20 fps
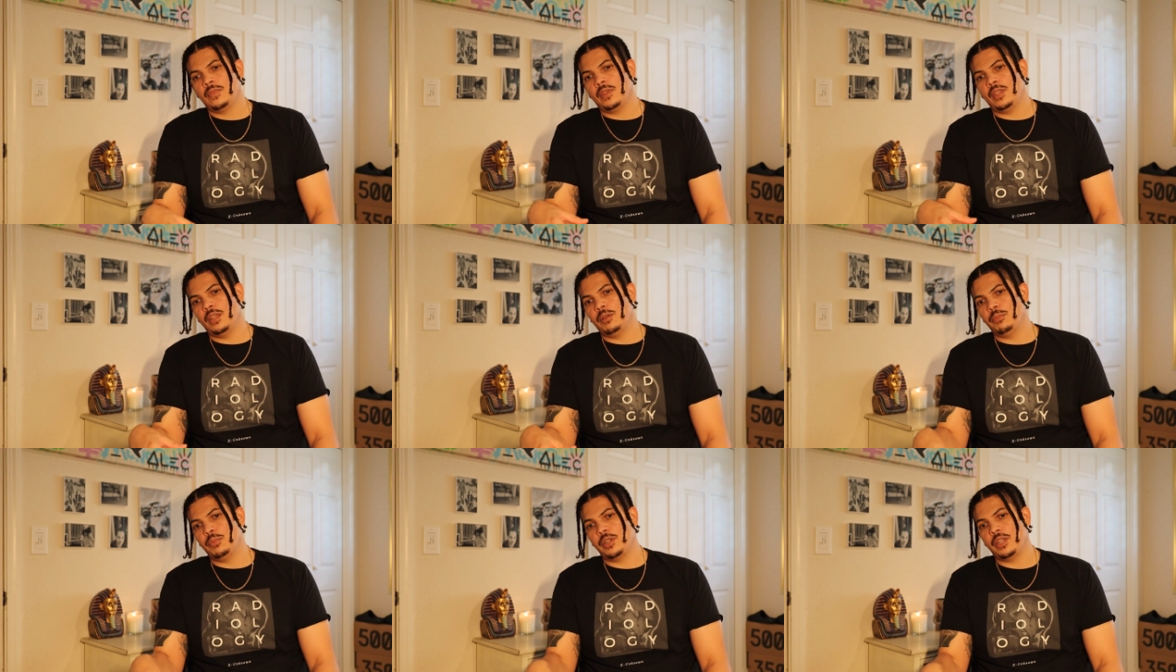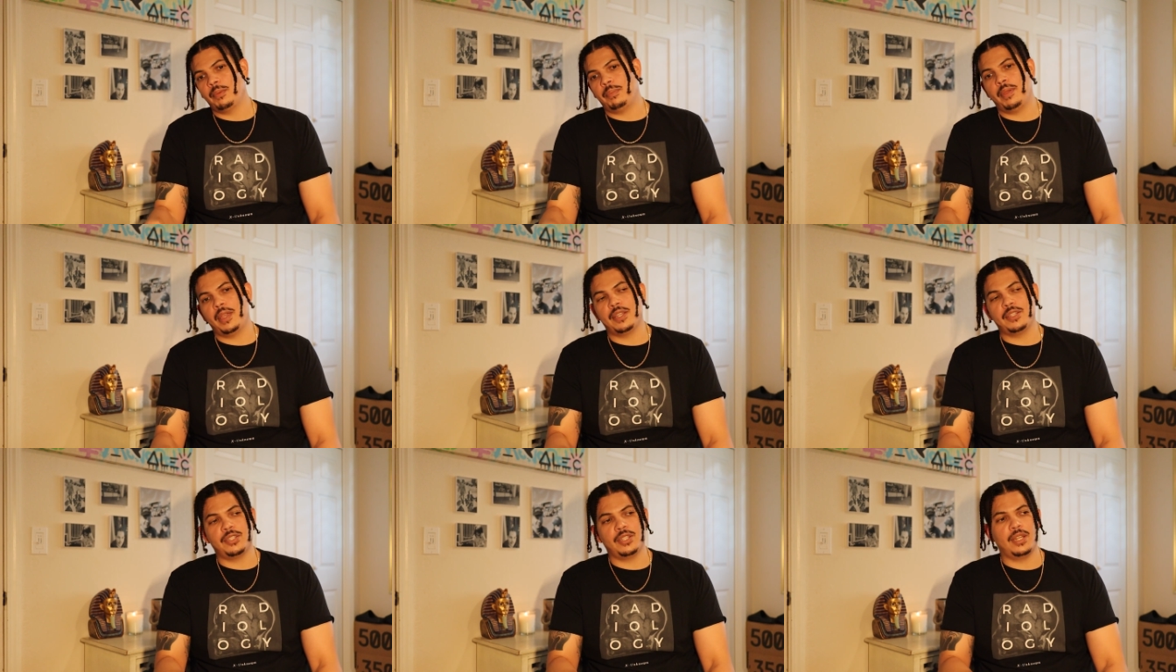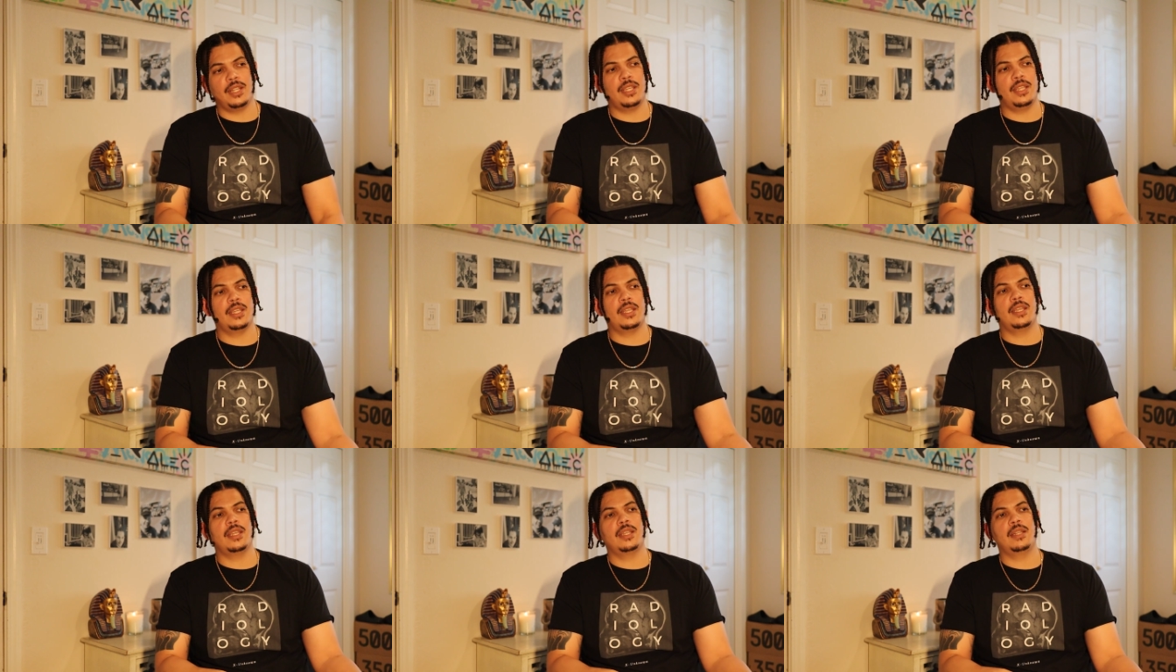they'll bring a patient
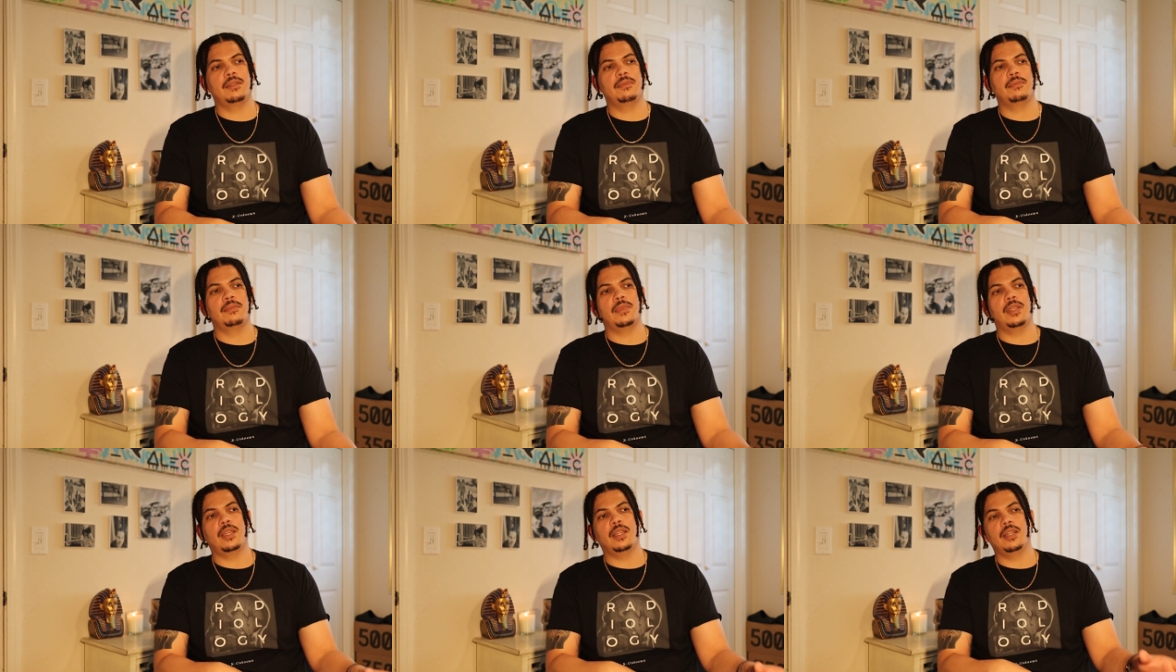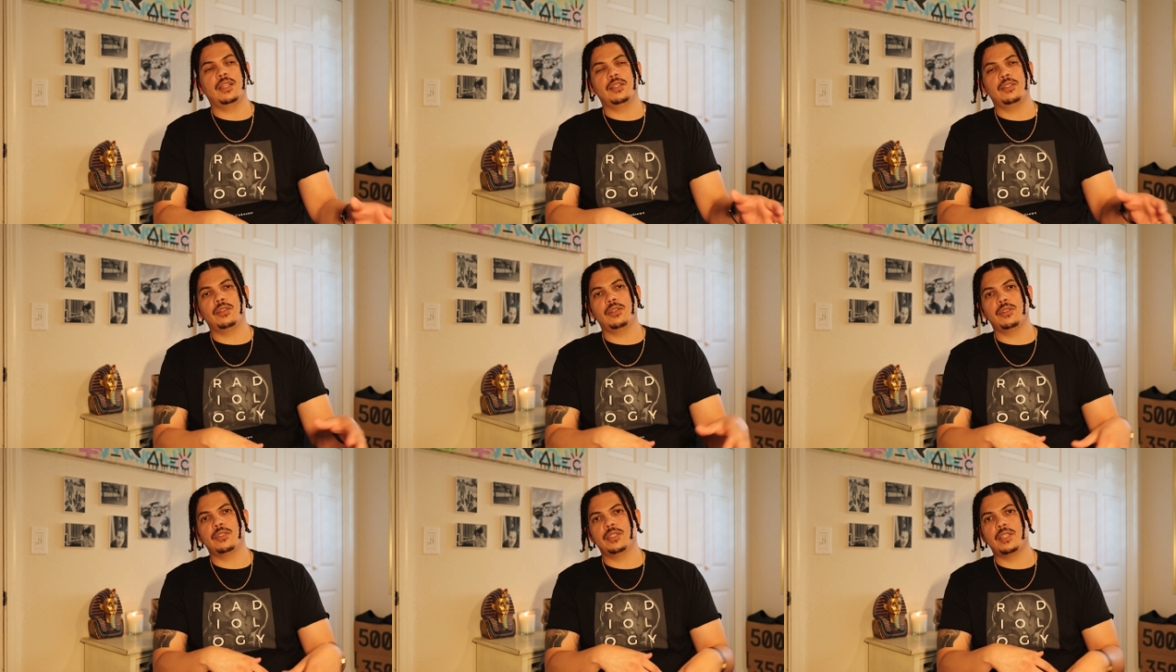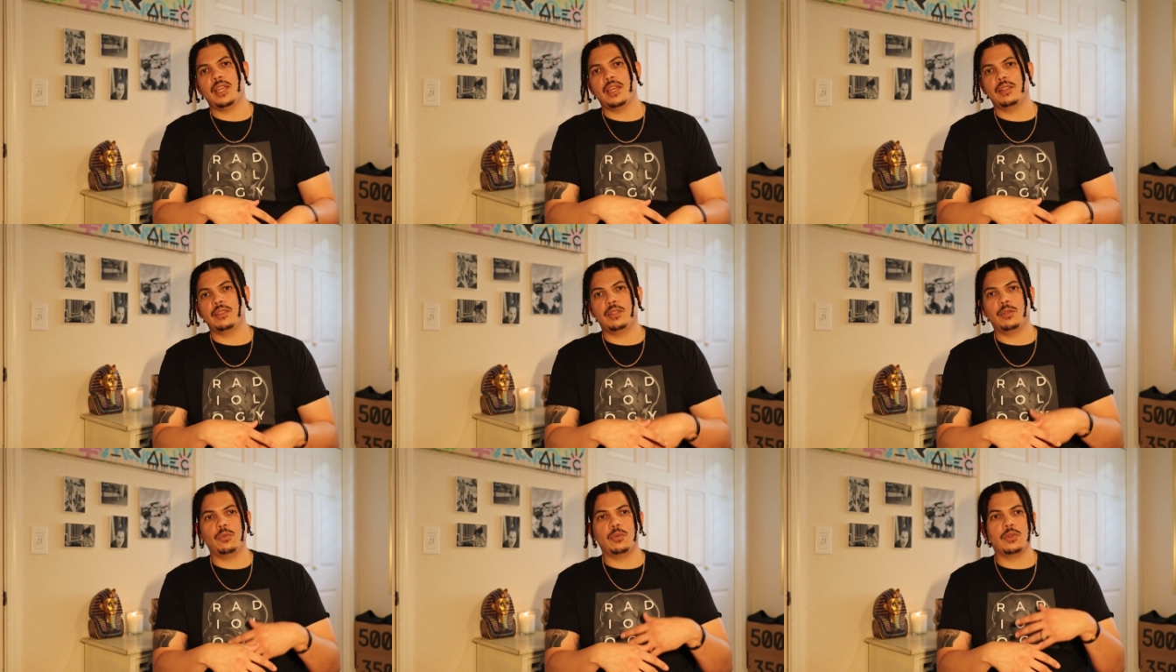in, and it turns
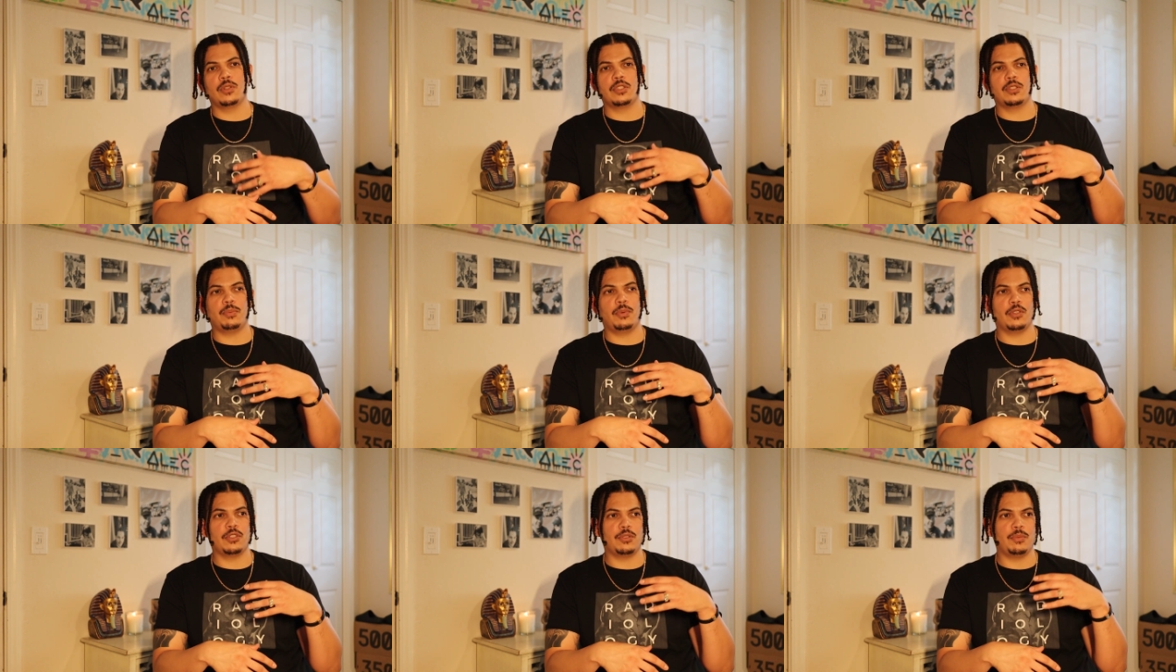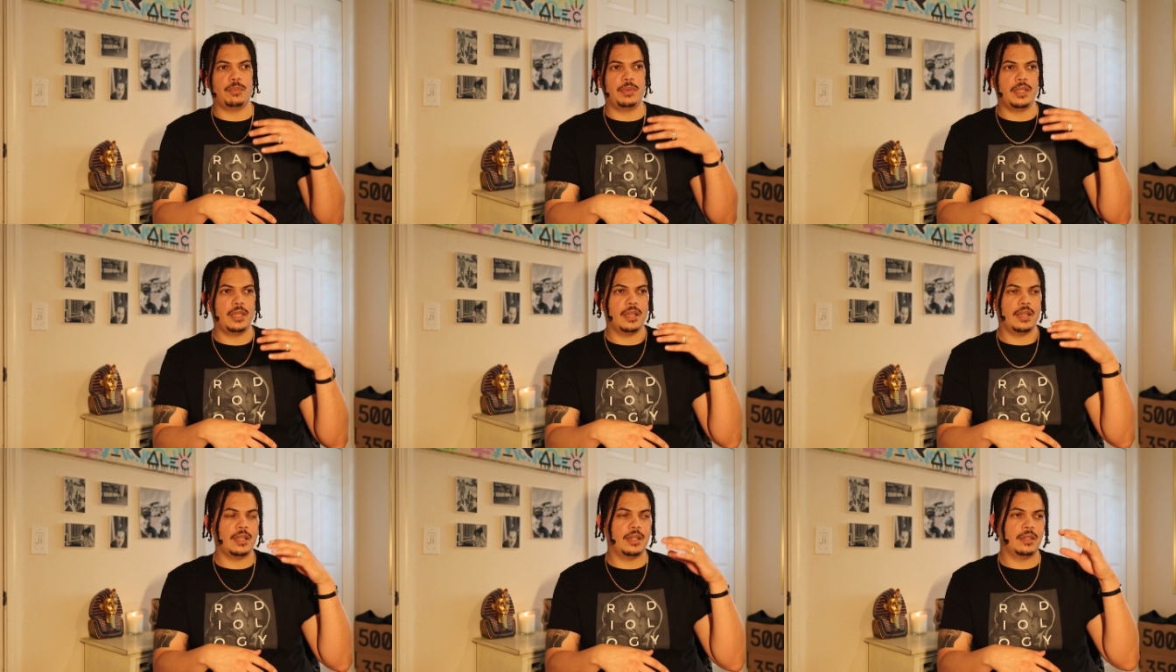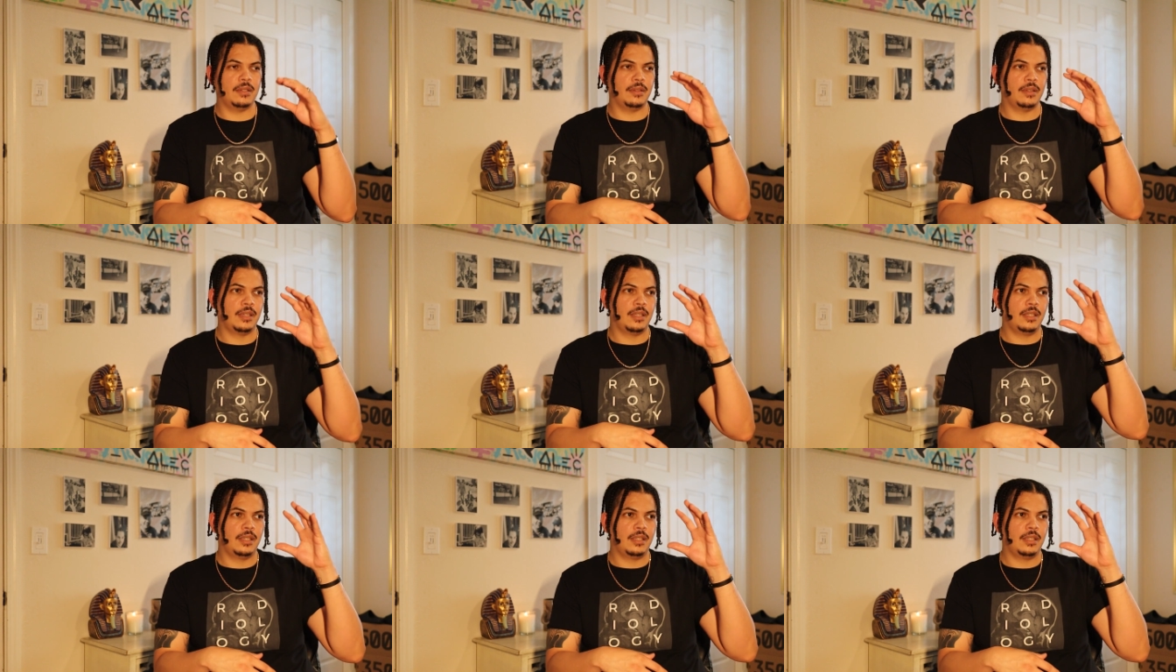out they weren't supposed to be on,